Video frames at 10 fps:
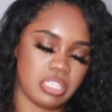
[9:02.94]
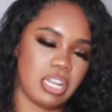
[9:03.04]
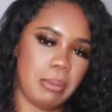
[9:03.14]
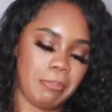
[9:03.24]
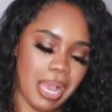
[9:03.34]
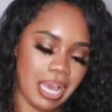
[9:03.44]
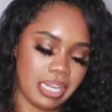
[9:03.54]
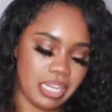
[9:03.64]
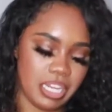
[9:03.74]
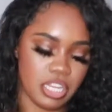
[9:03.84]
it a
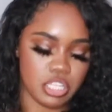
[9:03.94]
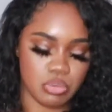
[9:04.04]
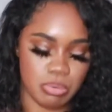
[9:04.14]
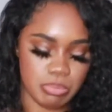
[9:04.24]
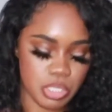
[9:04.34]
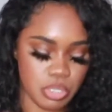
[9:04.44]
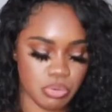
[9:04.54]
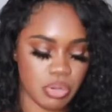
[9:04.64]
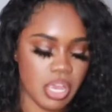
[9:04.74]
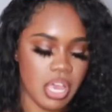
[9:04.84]
padded
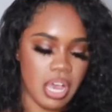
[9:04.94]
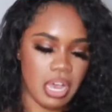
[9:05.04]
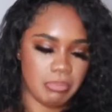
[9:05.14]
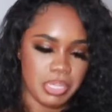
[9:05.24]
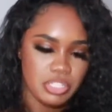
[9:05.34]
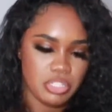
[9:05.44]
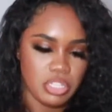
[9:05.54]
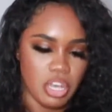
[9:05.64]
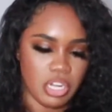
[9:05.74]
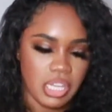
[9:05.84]
swimsuit, because there's a
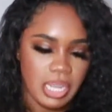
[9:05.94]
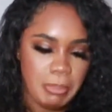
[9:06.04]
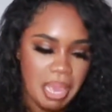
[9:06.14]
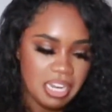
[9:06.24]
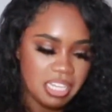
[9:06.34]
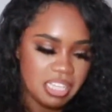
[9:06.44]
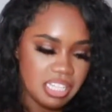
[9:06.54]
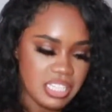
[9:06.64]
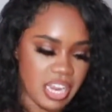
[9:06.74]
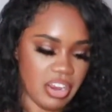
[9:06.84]
lot of like padding in
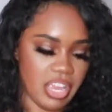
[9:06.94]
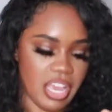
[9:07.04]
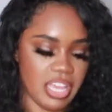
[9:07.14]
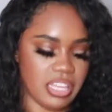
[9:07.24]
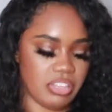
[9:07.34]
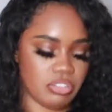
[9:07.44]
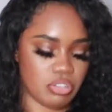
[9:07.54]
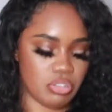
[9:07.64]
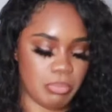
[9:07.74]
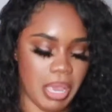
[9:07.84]
this area, and then there's
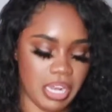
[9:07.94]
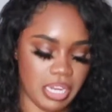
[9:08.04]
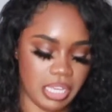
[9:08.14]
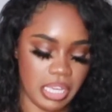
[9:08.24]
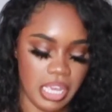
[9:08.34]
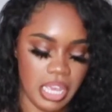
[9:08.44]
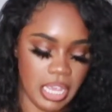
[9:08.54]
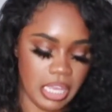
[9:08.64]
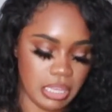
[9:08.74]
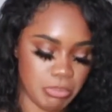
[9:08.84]
also padding
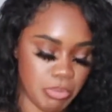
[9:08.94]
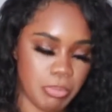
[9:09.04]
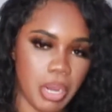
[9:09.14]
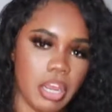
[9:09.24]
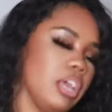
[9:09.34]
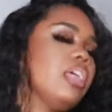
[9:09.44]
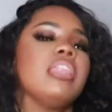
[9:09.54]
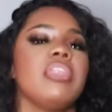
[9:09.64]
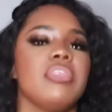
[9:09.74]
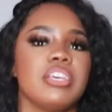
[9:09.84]
in the boob part.
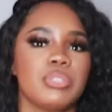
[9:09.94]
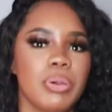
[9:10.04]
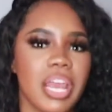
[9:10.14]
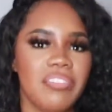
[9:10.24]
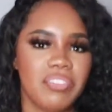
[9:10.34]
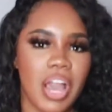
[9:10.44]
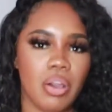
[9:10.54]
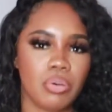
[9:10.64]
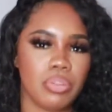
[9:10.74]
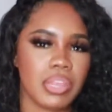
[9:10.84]
This one, I
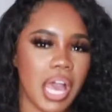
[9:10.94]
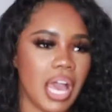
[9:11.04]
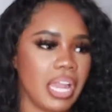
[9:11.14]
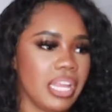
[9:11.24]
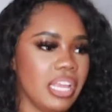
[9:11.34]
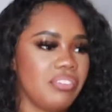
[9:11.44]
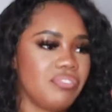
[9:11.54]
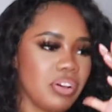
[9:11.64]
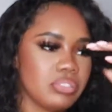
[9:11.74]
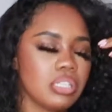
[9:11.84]
found that it
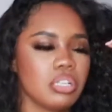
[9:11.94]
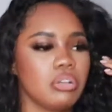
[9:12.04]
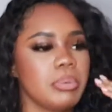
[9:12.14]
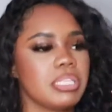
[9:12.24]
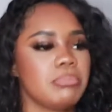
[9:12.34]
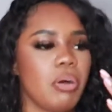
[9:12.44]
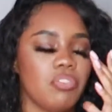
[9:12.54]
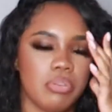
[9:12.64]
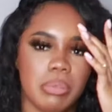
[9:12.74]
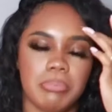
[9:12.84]
felt a little bit small
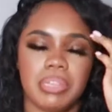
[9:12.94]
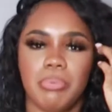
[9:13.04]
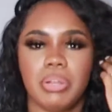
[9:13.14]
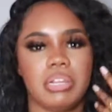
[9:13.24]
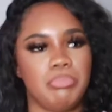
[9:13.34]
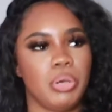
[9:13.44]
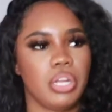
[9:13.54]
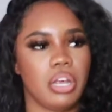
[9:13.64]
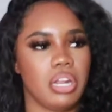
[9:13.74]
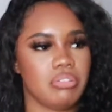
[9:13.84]
for me, but then when I put
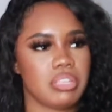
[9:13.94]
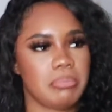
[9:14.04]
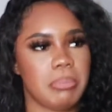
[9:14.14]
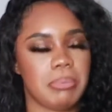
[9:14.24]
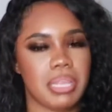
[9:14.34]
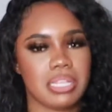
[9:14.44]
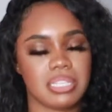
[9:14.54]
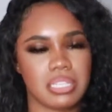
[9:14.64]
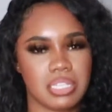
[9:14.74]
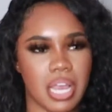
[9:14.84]
it on, I was like, maybe that's
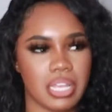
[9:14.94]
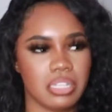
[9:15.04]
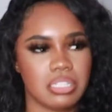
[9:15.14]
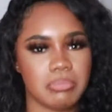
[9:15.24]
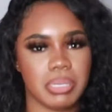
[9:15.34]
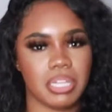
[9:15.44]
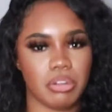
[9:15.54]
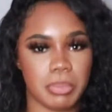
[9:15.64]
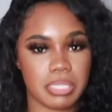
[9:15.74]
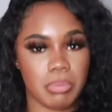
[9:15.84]
the style, to be a
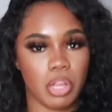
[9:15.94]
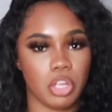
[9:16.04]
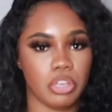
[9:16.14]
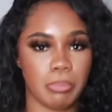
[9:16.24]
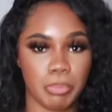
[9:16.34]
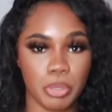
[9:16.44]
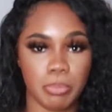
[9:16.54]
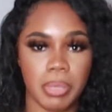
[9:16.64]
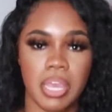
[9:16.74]
little bit smaller in the boob,